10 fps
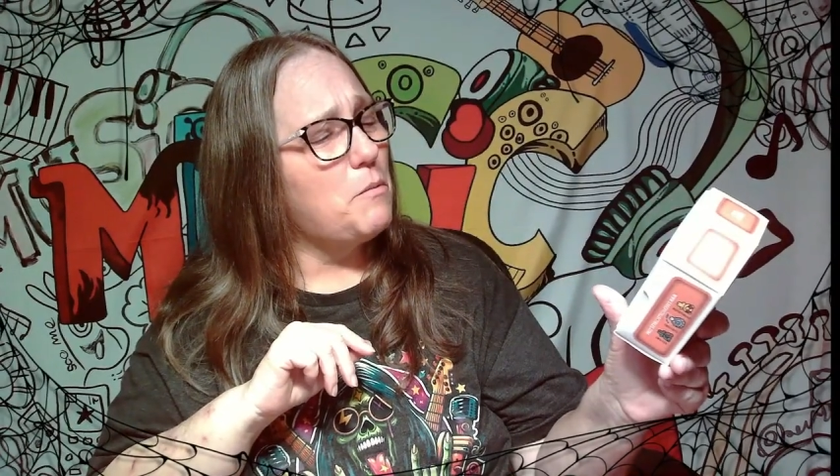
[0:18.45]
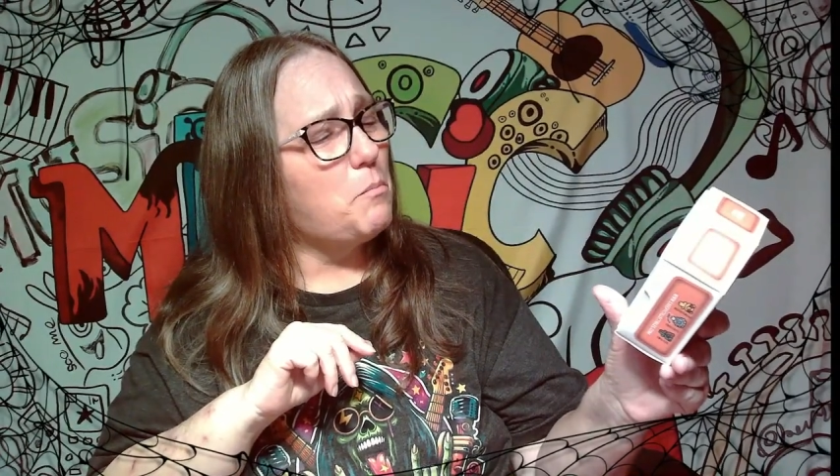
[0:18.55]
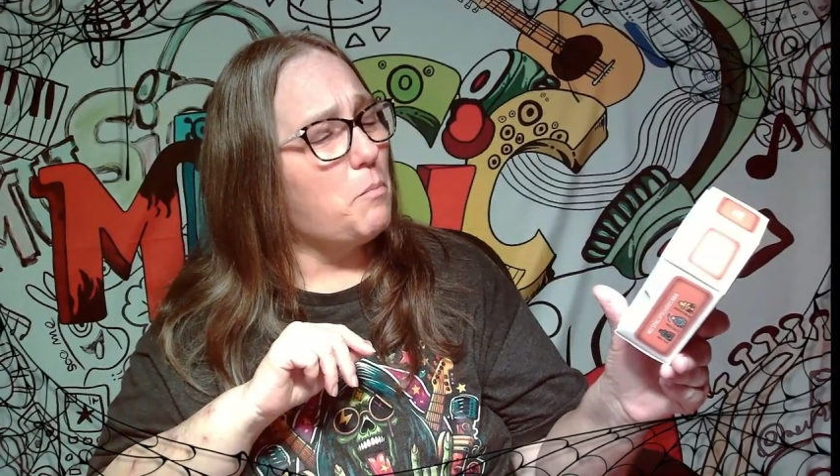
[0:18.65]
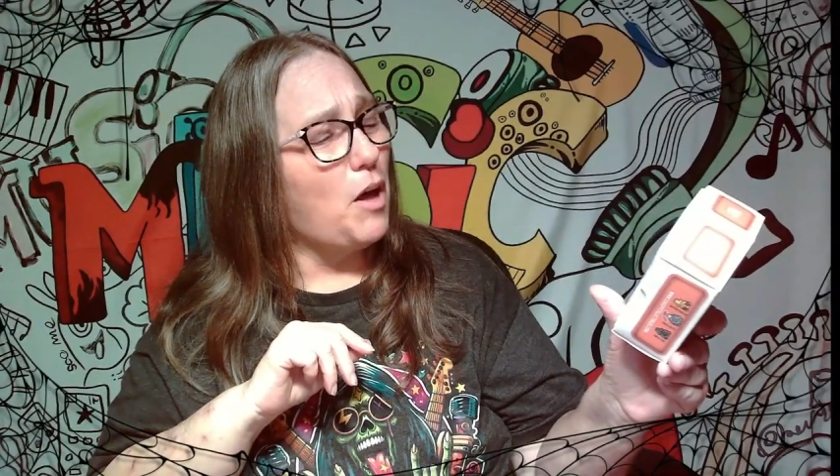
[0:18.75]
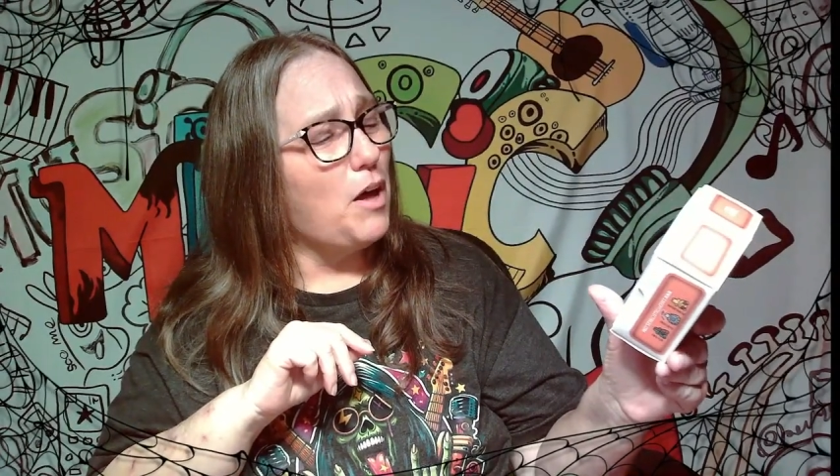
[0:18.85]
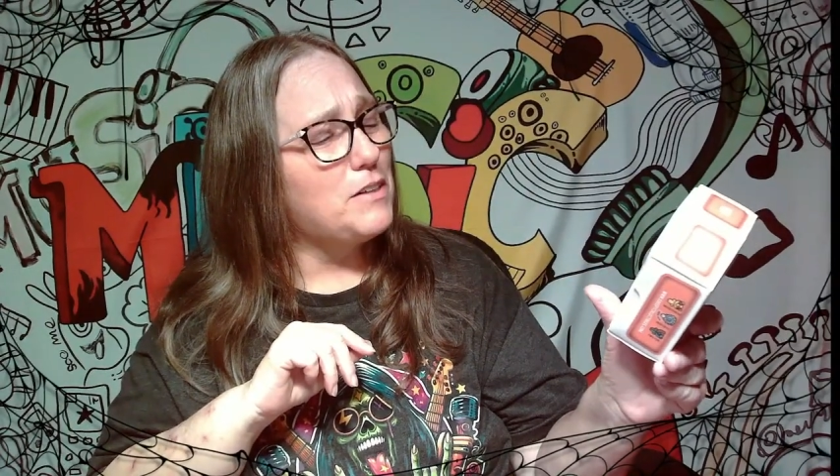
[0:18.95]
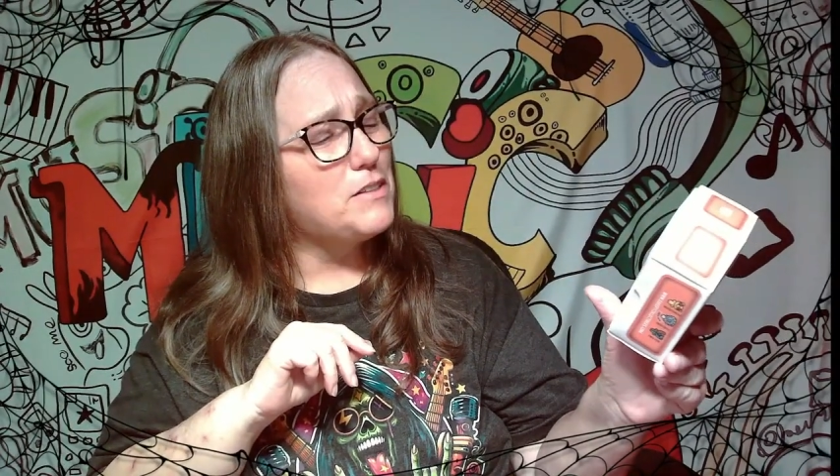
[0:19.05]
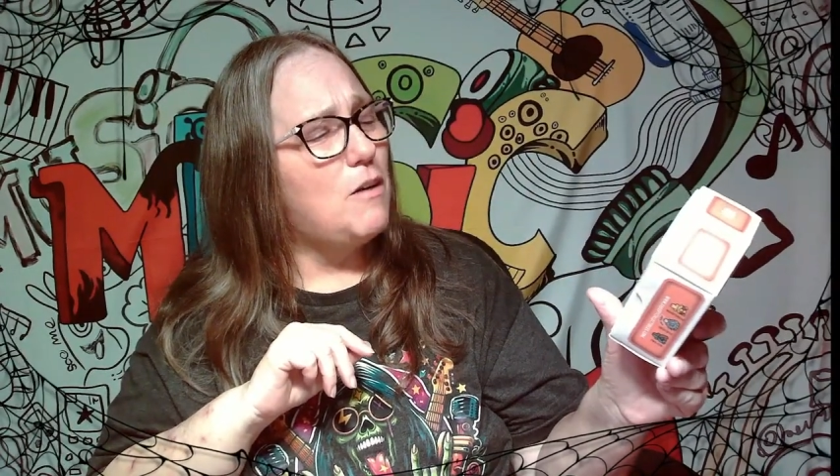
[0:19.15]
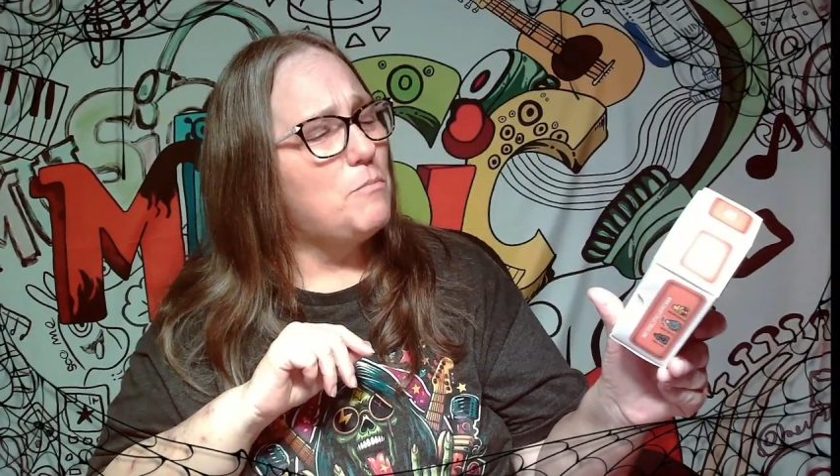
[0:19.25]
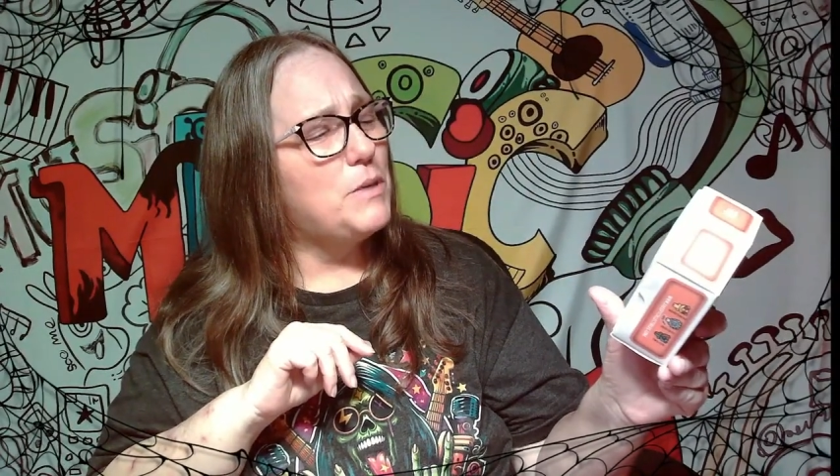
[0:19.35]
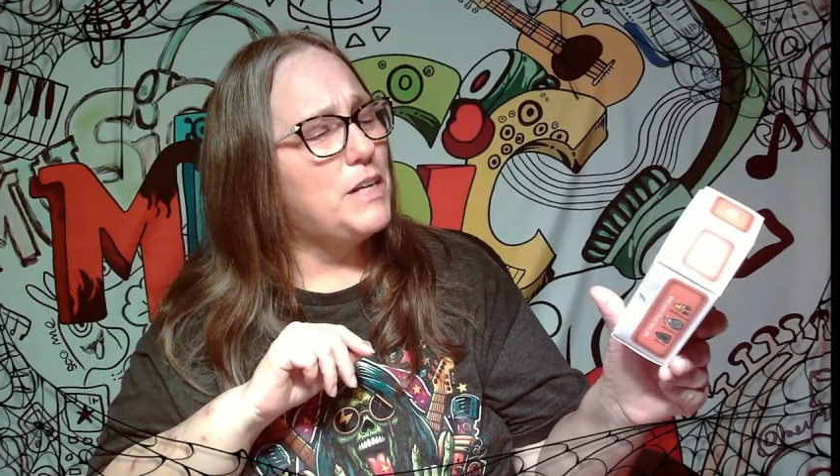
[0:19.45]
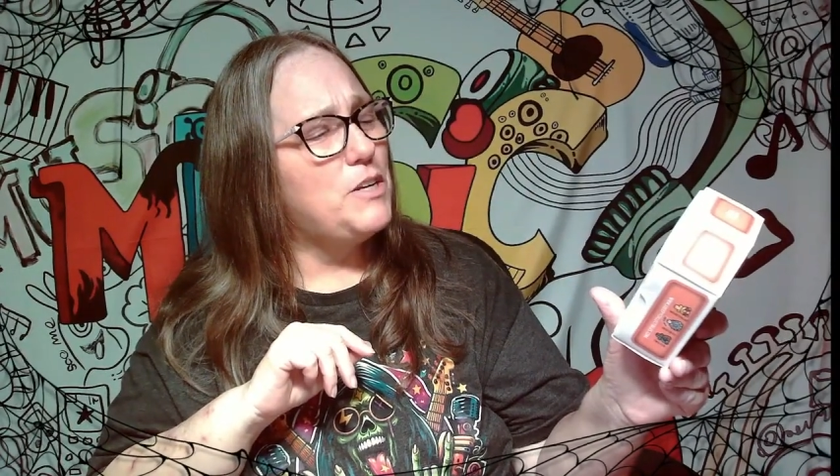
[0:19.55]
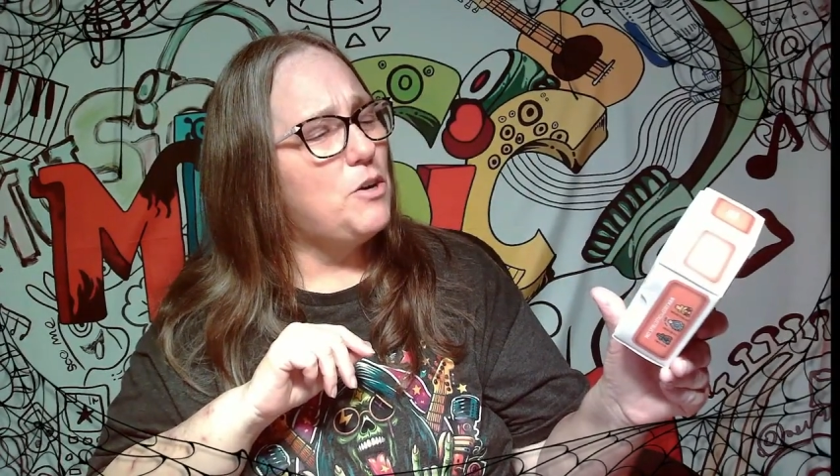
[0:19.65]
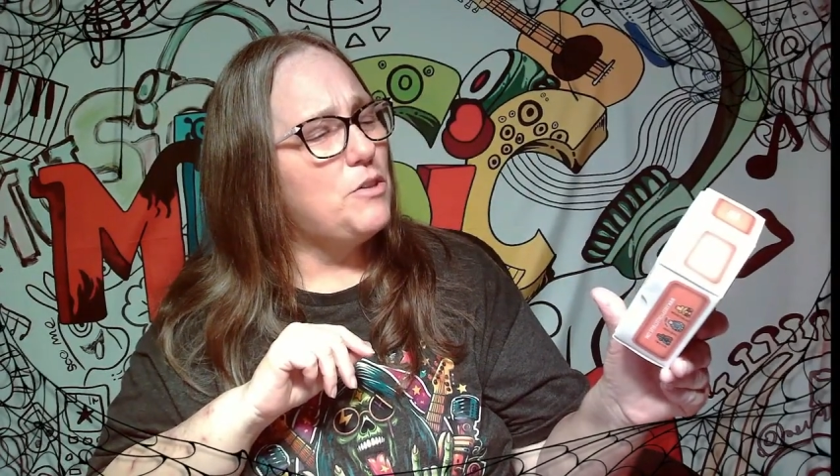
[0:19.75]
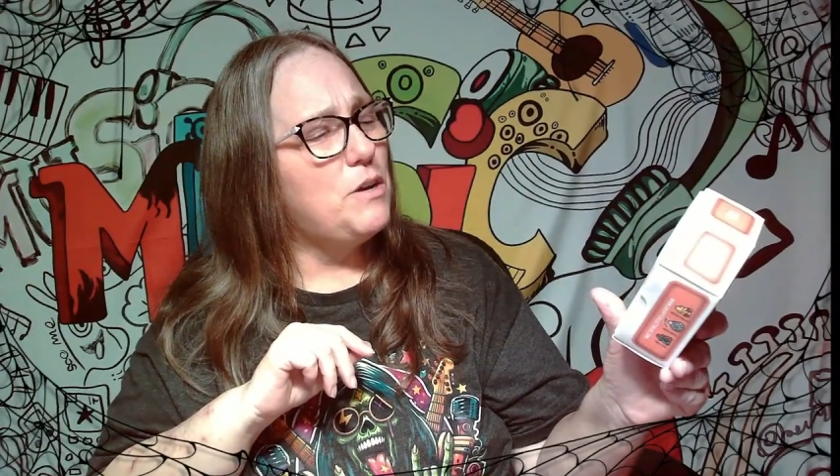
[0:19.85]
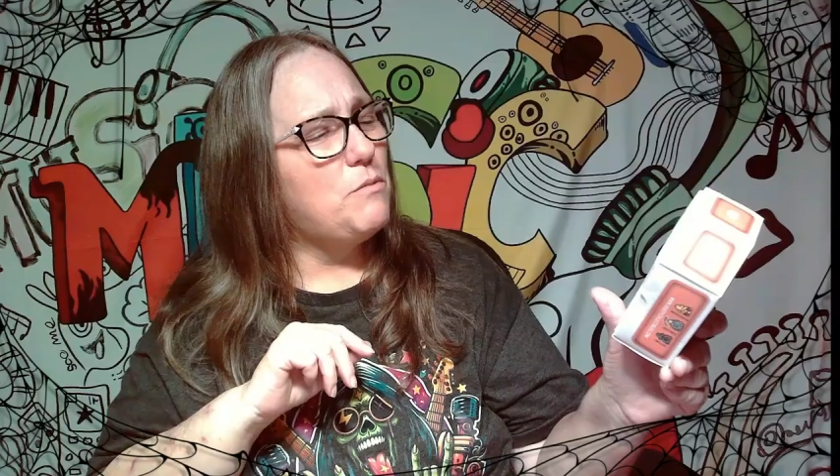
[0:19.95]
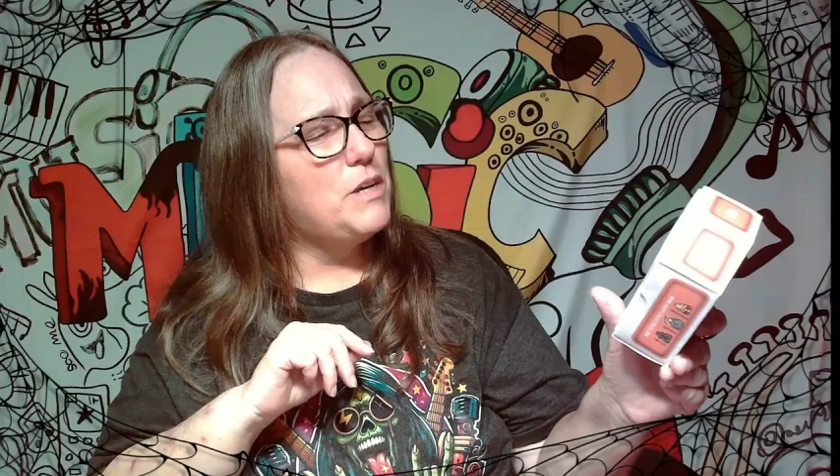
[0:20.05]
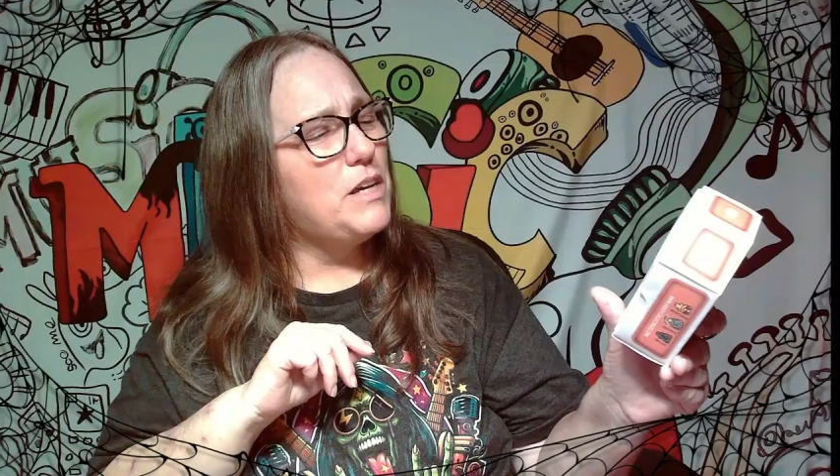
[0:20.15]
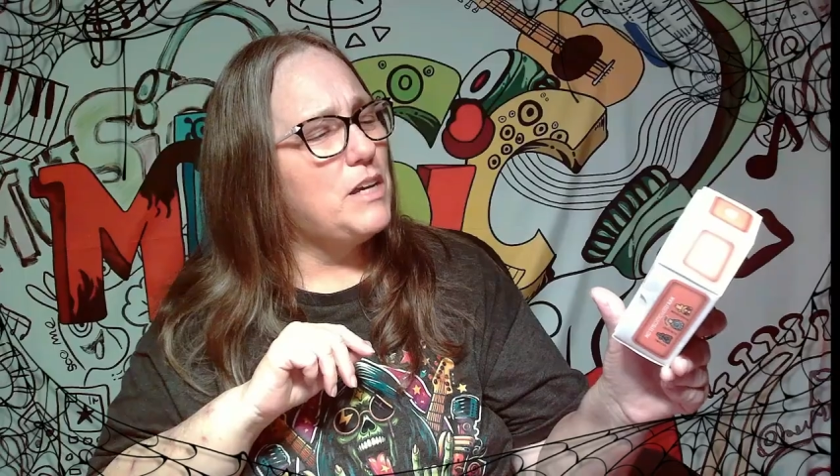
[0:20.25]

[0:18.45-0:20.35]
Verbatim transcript: box, but I know that we